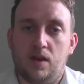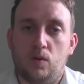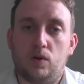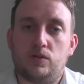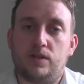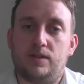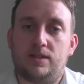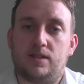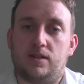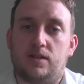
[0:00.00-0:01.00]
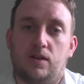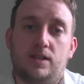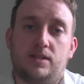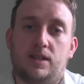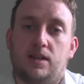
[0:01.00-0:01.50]
We'll also discuss
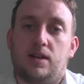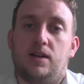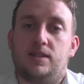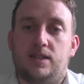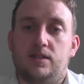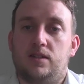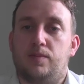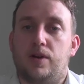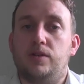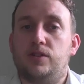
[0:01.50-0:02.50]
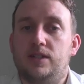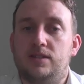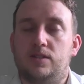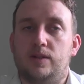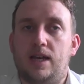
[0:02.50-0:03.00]
holistic and client-centred
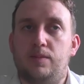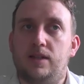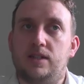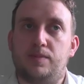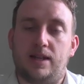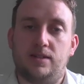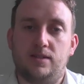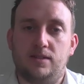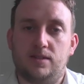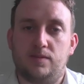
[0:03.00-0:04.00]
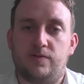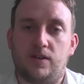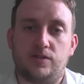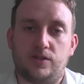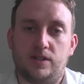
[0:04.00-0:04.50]
approaches to enable independence,
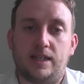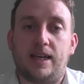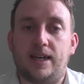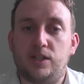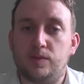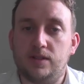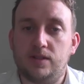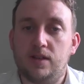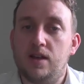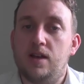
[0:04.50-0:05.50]
function and engagement.